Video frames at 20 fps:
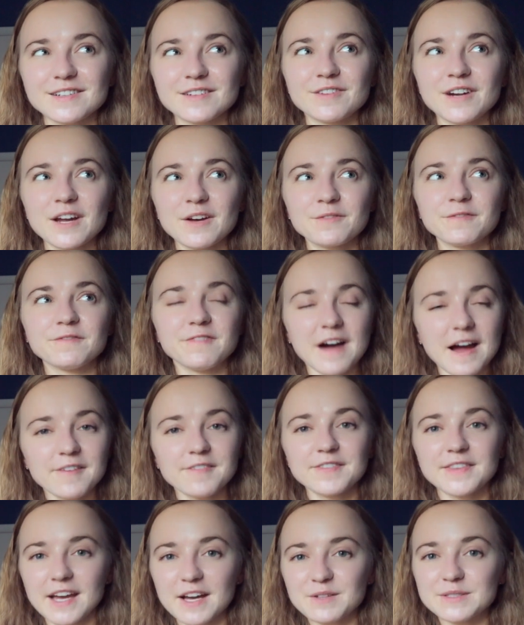around
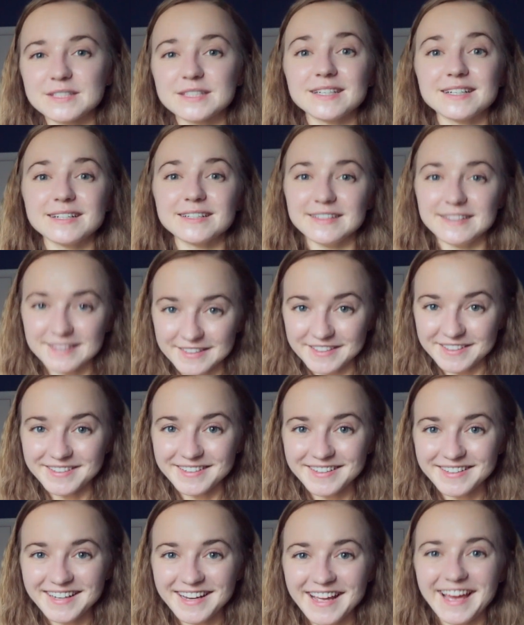$5,000 a
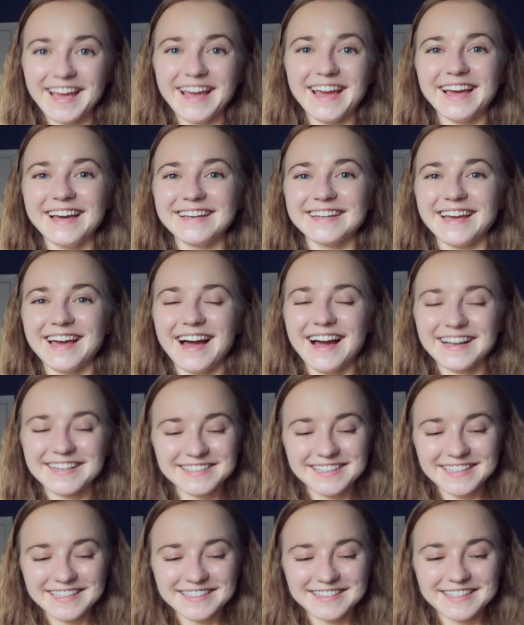year, and
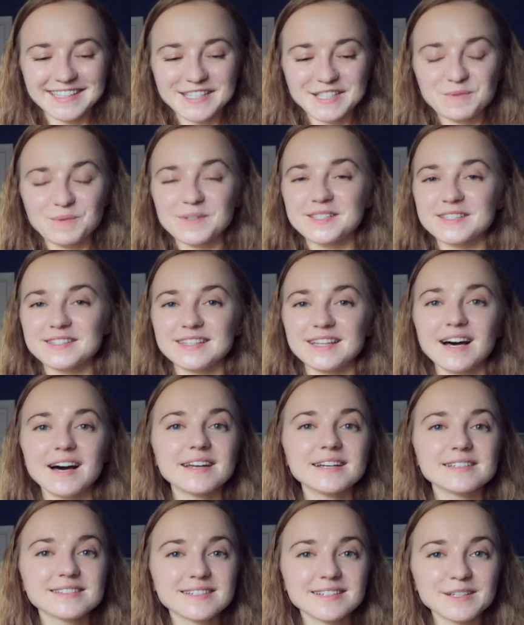actually this was not
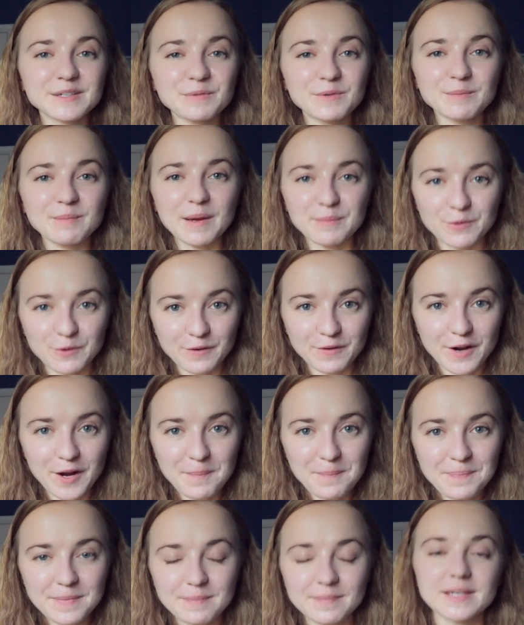as good with my
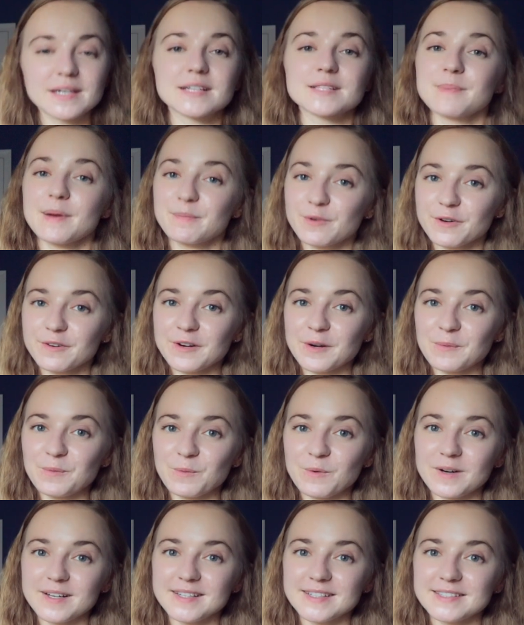program because my program
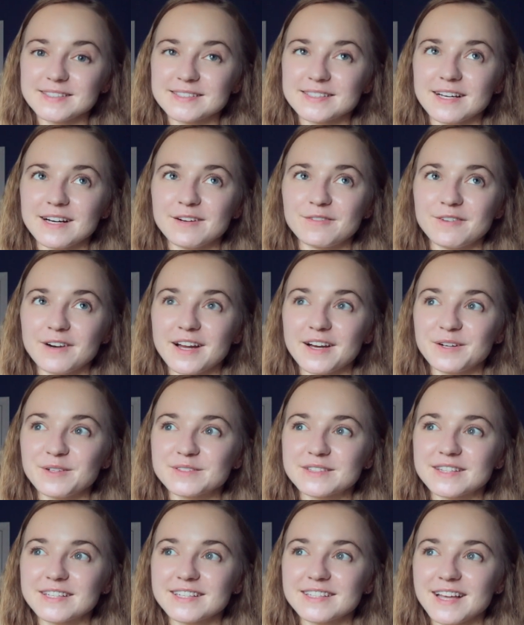was
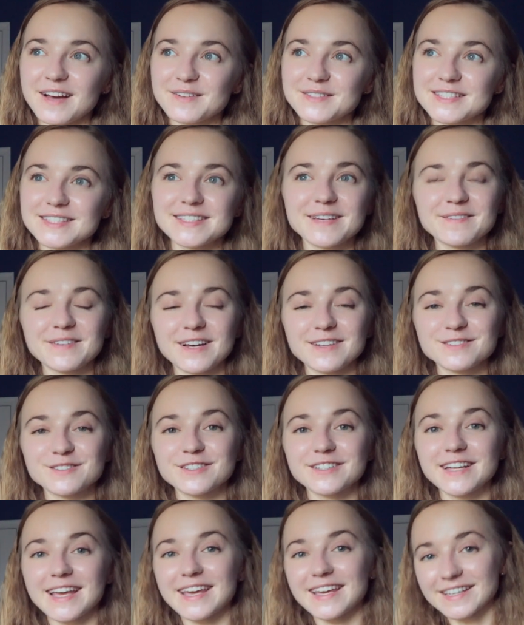around
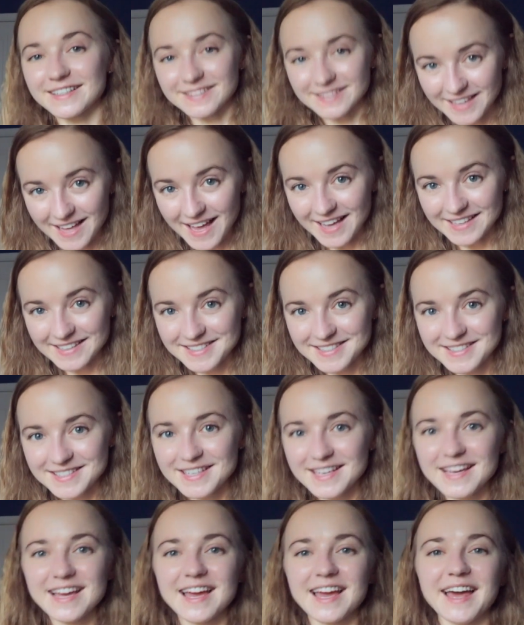$3,700 a class,
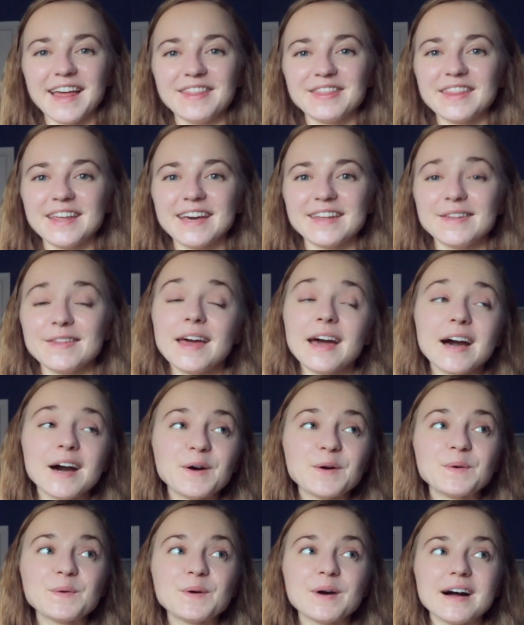and then
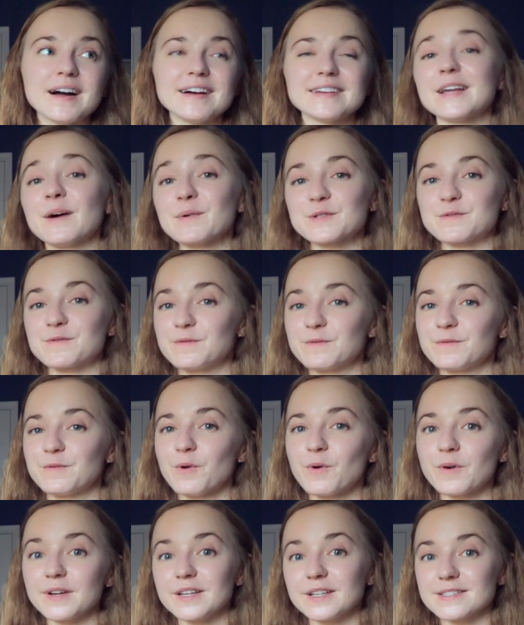now that was
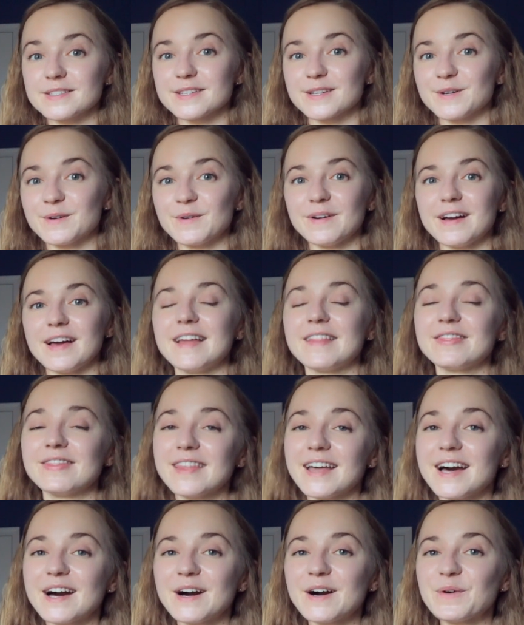4 years ago, and
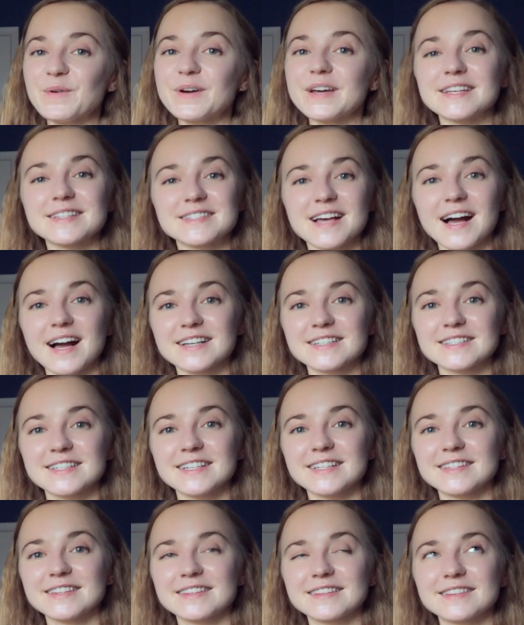now it's
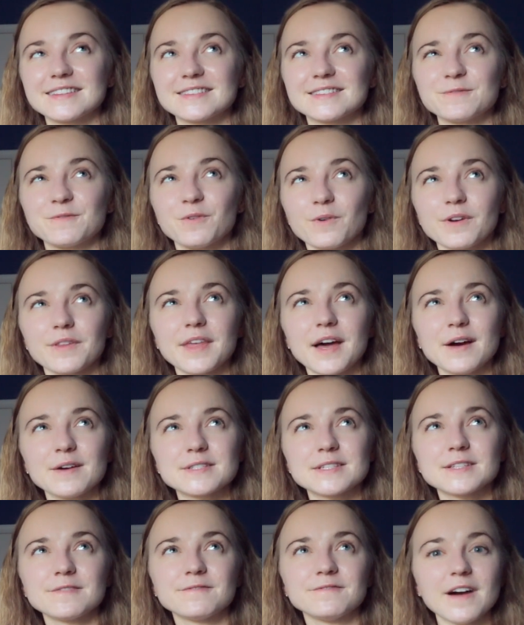actually
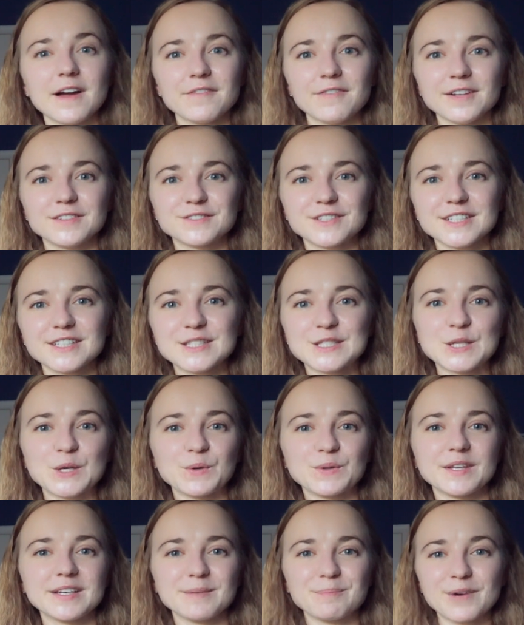$4,500. So
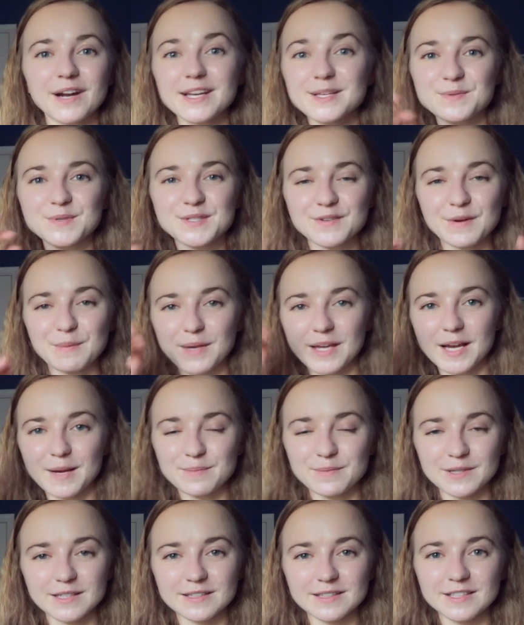the price was creeping up
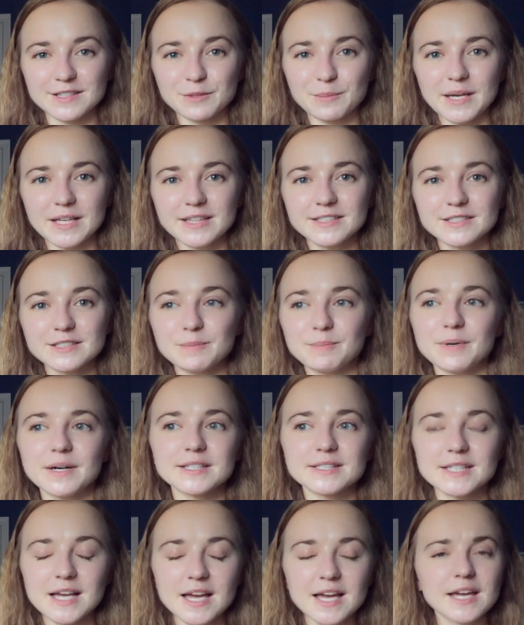little by little,
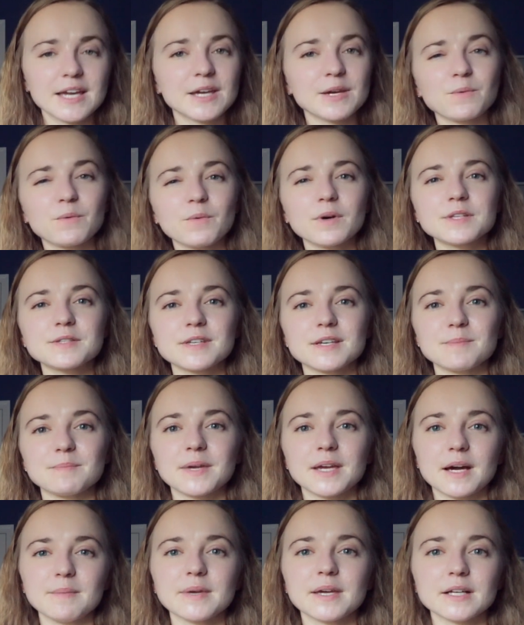but it was
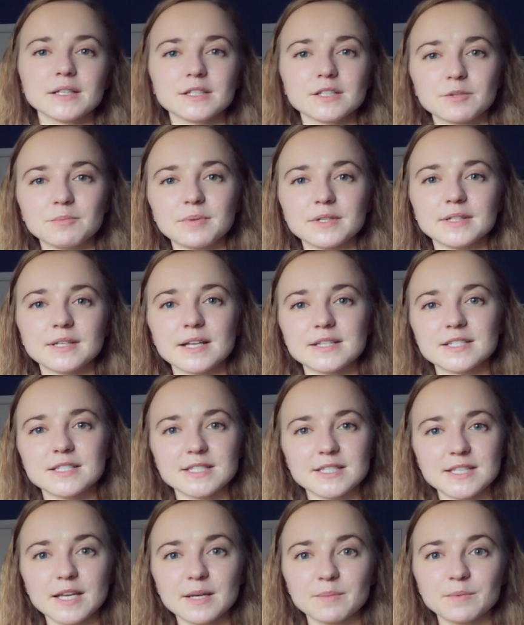becoming a little bit not
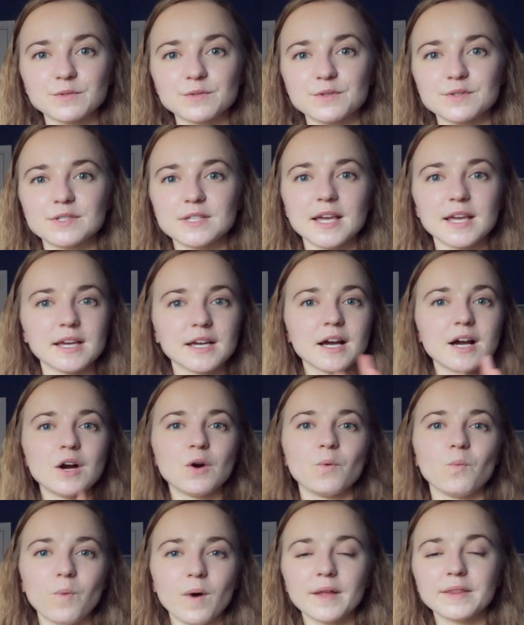sustainable to take
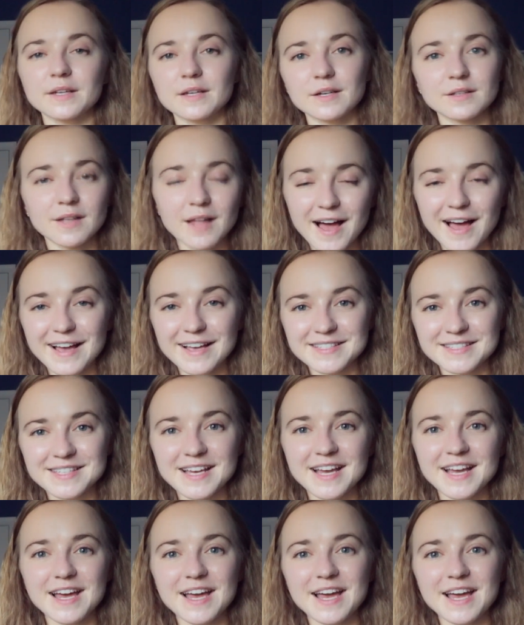one class